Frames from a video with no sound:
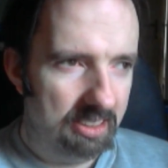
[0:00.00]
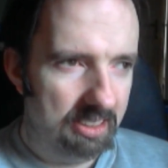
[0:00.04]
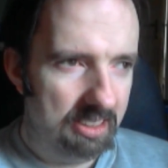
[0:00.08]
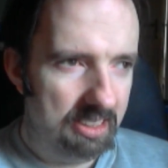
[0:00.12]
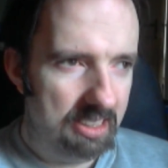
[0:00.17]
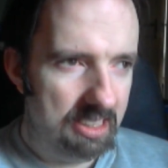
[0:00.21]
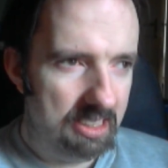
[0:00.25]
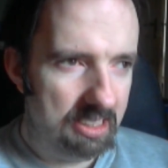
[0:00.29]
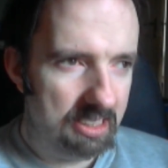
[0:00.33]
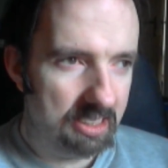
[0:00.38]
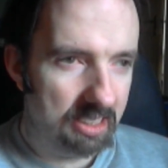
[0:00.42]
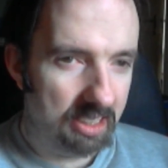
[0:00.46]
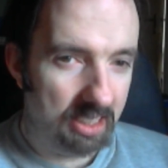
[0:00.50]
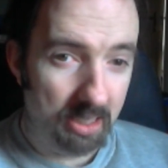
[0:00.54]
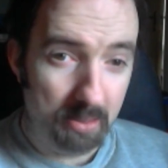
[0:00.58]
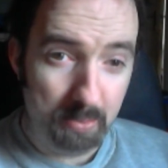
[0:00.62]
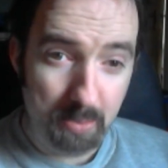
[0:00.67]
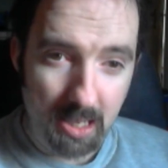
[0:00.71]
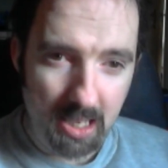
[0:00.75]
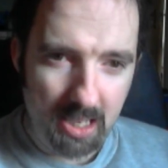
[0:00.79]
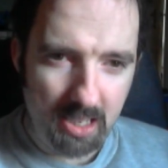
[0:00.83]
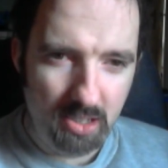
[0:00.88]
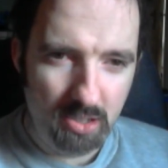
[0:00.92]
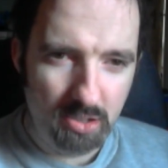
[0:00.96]
It's going to
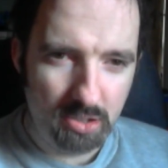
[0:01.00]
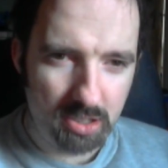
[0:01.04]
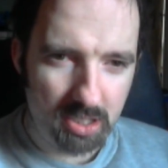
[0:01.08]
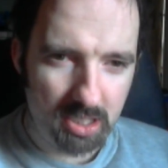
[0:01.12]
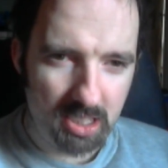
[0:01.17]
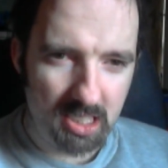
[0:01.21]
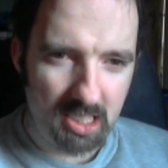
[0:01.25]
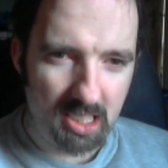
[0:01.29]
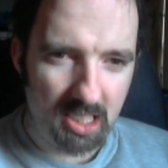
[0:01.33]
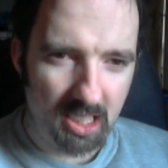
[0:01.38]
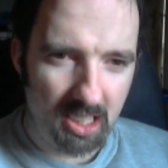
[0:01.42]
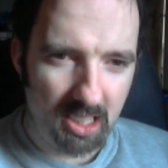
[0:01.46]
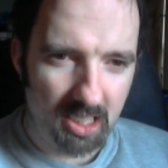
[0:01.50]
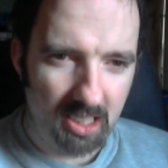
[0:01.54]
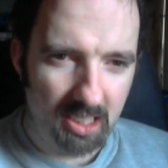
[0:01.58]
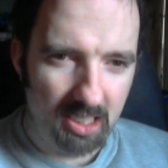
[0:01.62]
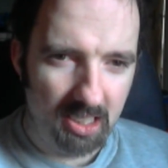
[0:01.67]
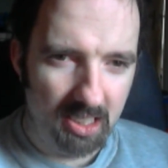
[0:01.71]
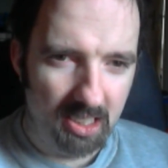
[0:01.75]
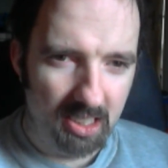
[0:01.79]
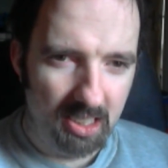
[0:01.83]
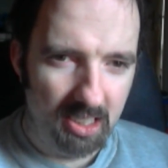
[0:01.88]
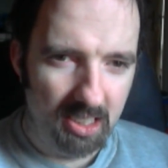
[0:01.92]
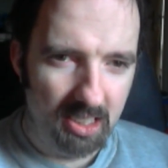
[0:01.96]
be interesting,
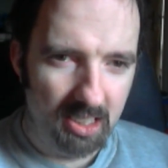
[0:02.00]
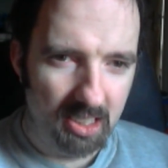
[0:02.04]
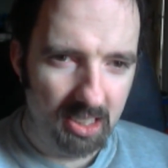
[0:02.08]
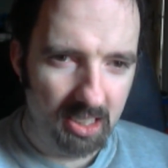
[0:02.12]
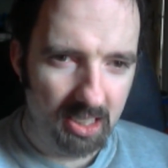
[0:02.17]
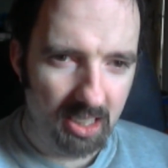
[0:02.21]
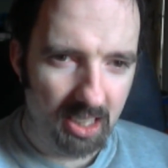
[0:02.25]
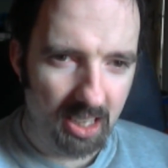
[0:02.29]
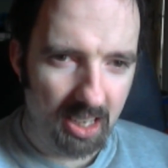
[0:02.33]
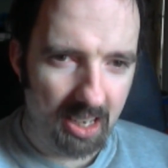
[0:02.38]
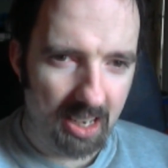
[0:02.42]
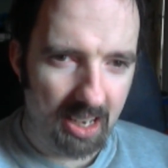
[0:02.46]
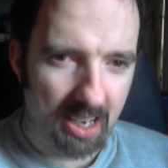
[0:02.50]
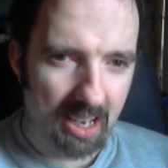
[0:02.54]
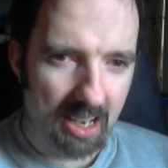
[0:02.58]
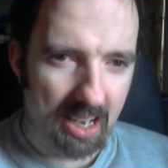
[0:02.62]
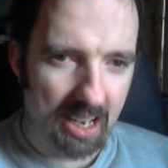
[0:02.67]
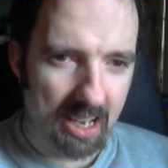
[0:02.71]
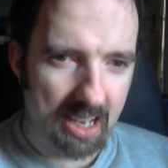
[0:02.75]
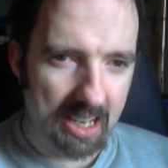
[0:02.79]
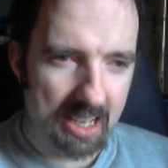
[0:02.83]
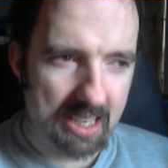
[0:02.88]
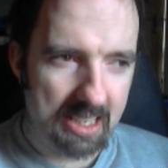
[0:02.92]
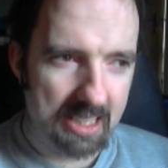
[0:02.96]

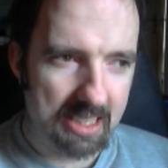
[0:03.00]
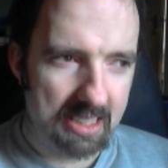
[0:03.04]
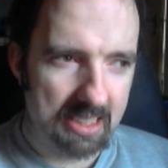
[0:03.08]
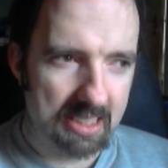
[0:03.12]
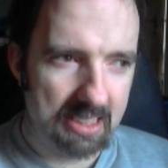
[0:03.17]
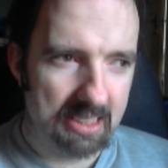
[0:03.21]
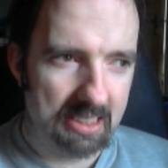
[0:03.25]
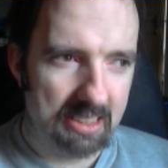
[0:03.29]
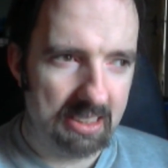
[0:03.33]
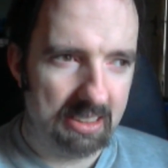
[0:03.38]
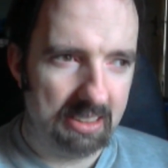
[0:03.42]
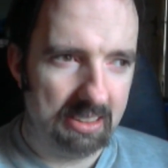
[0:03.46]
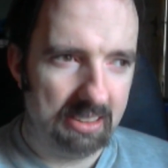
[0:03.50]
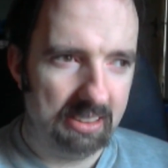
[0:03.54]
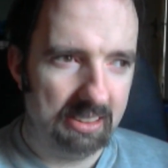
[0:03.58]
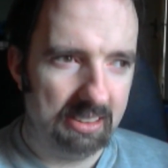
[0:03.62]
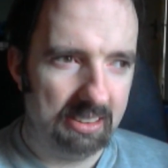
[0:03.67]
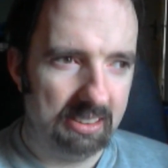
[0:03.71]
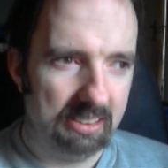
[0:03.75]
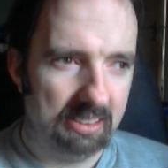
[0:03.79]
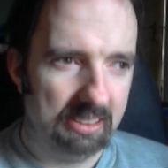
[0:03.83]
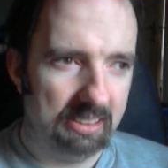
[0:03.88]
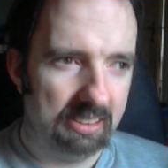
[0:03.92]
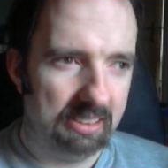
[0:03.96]

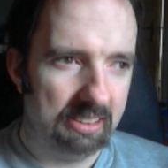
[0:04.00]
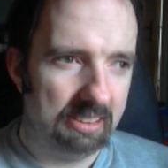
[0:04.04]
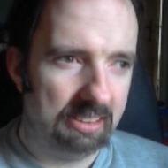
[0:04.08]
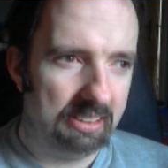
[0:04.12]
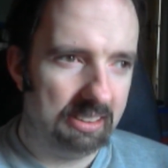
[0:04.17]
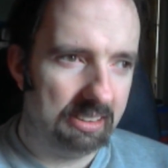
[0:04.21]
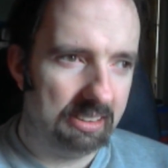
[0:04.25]
and